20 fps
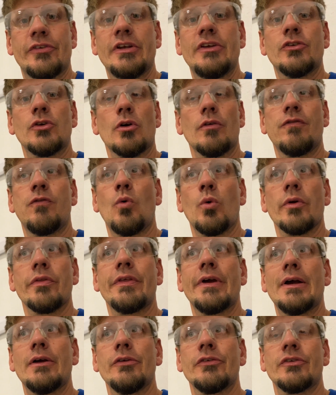These are
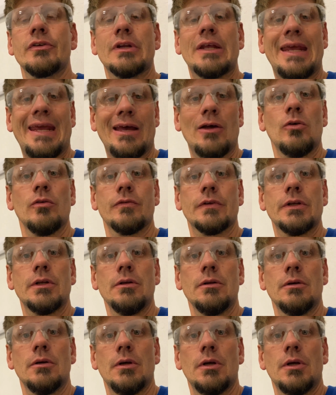4,000
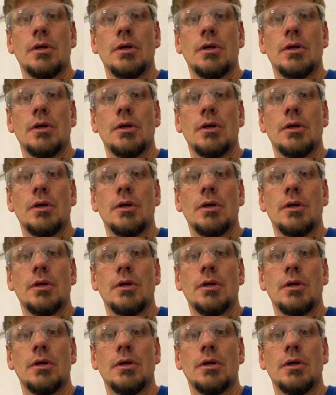Kelvin,